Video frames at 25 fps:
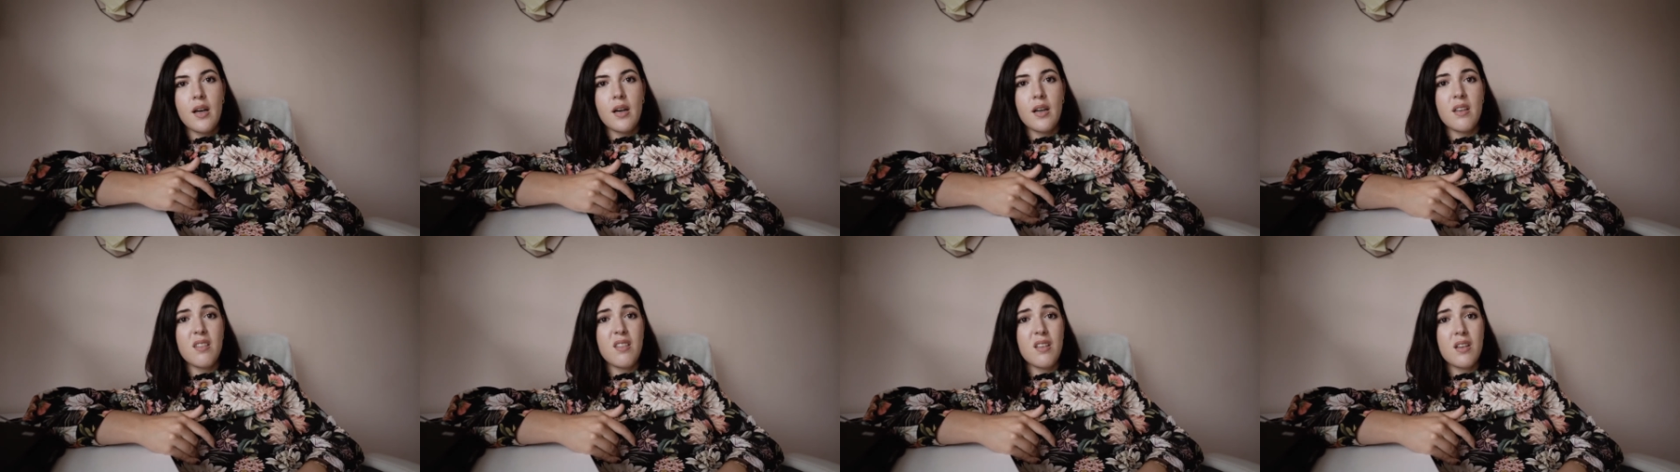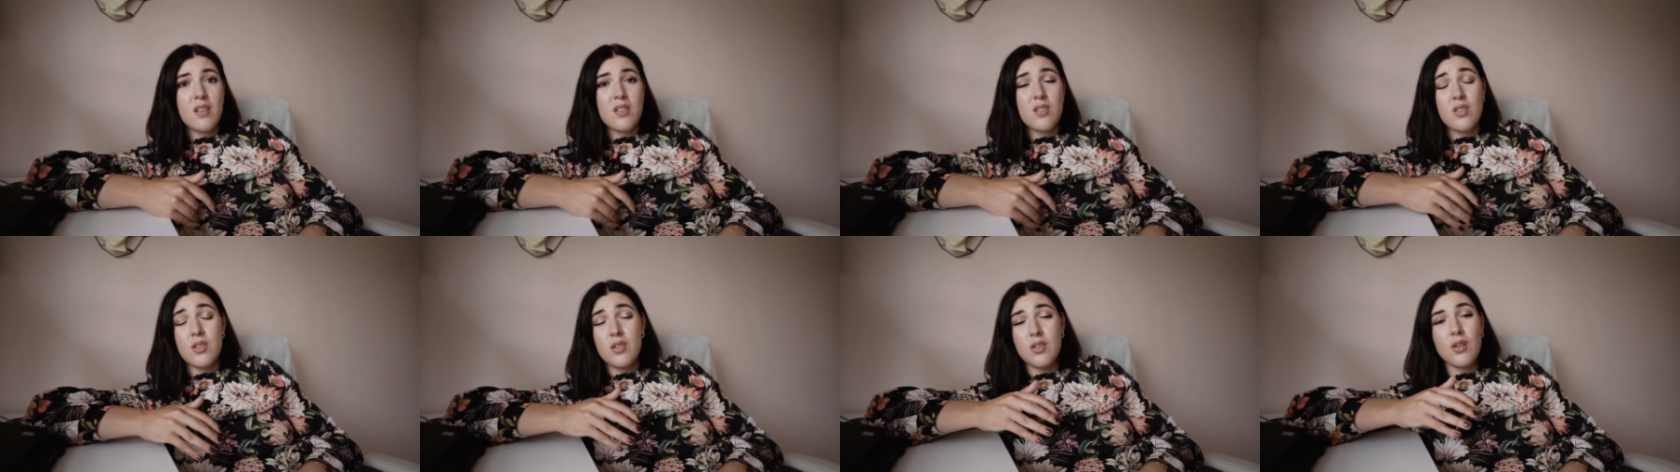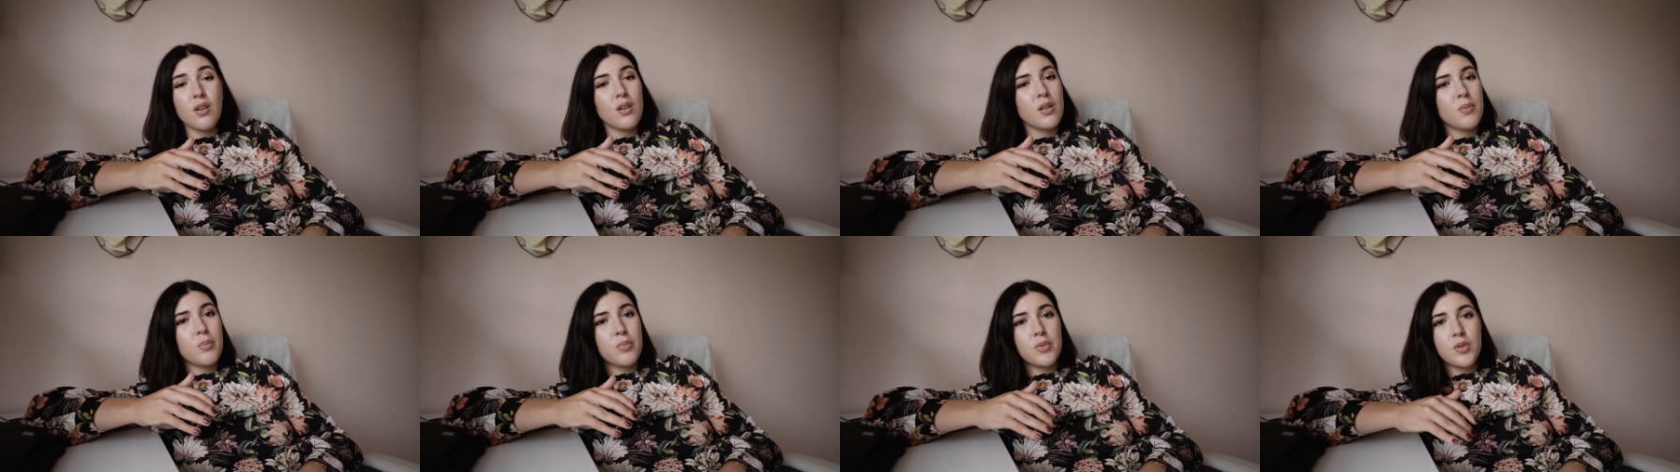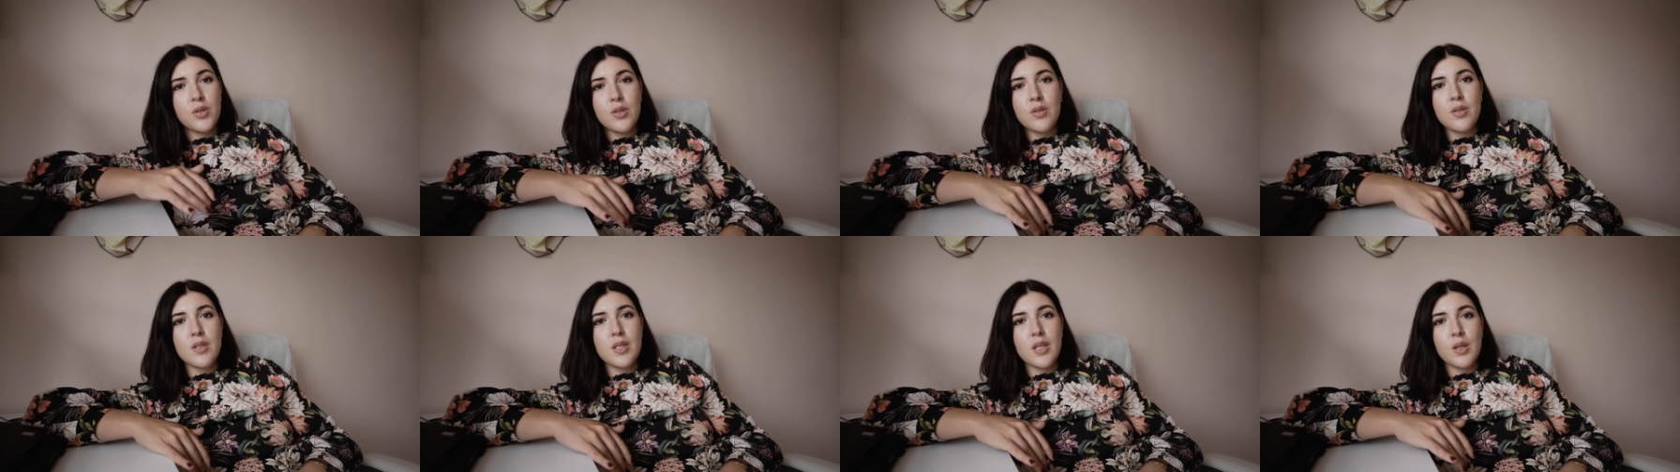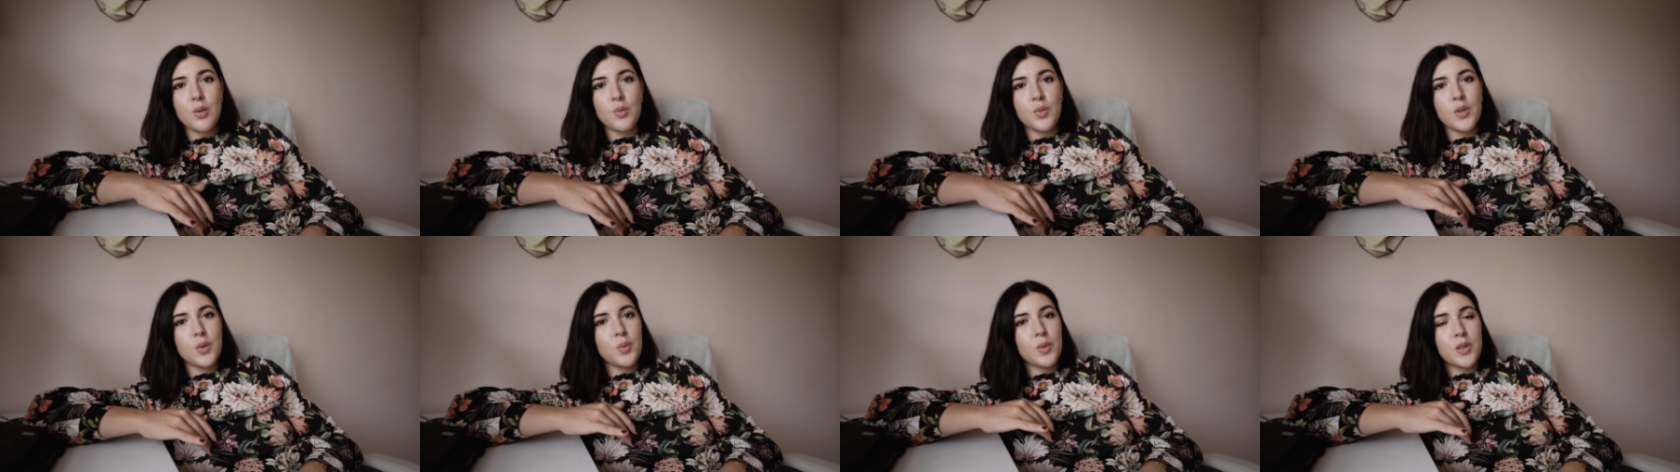I think just start
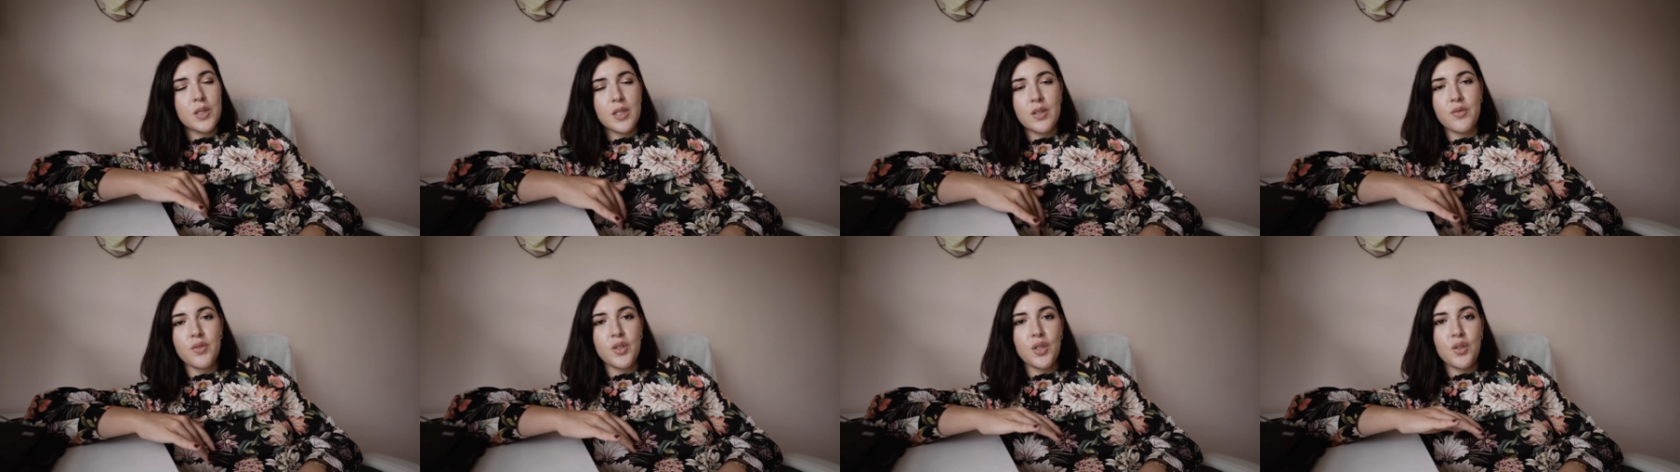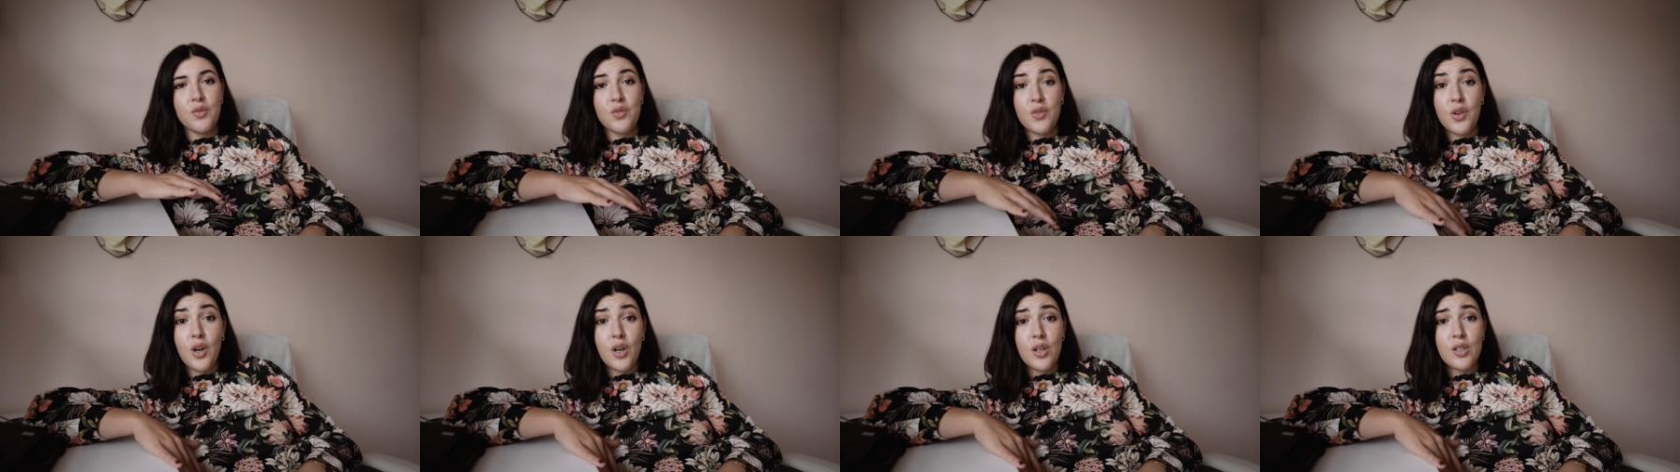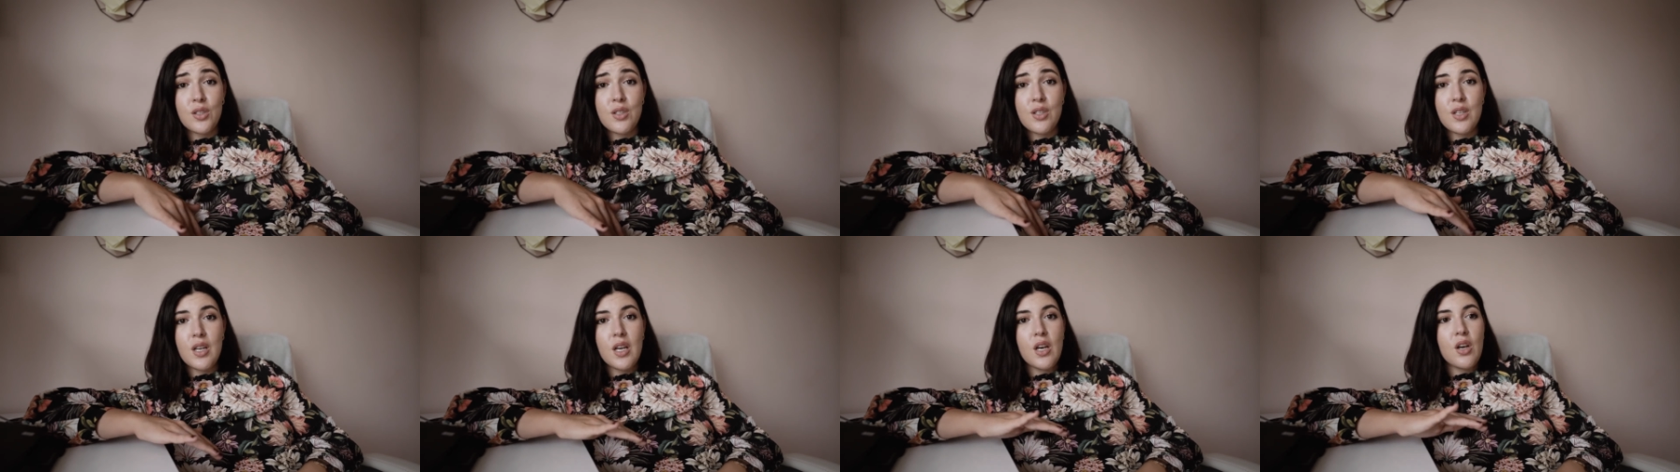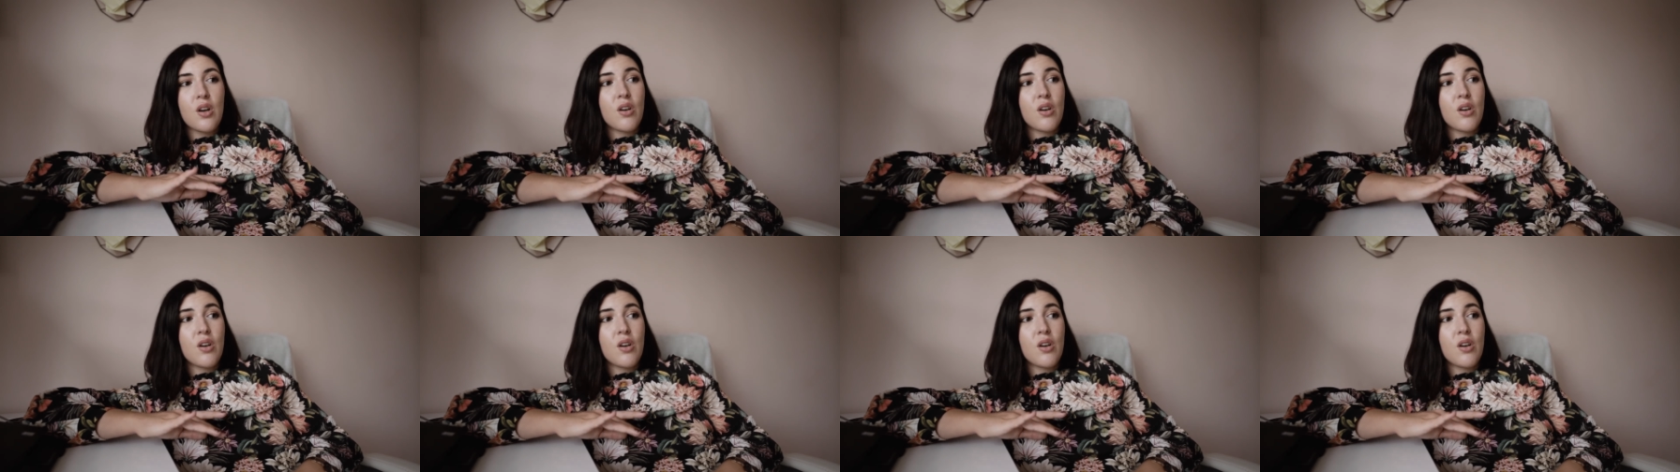producing with whatever you've got